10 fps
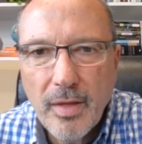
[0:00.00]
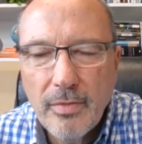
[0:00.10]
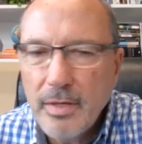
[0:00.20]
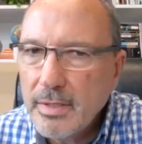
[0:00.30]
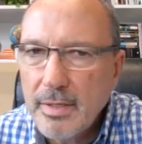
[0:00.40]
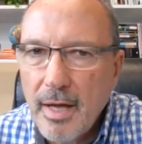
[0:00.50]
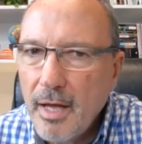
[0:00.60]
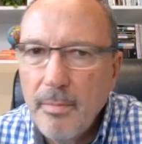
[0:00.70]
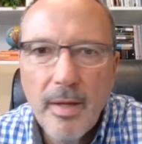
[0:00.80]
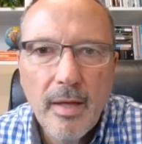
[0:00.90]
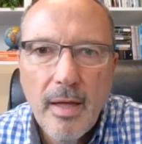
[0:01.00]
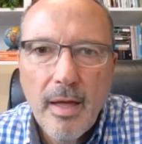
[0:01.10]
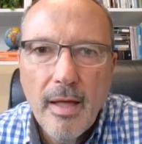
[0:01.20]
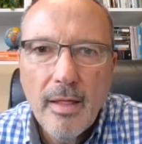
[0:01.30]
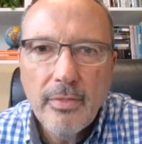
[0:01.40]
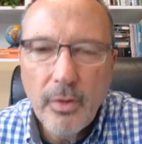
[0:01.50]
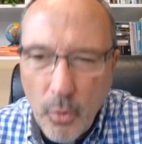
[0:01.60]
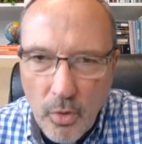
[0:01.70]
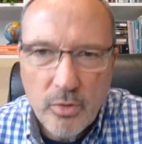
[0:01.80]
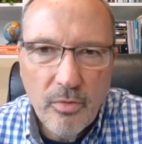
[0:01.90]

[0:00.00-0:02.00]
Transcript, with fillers: This time, the Lord has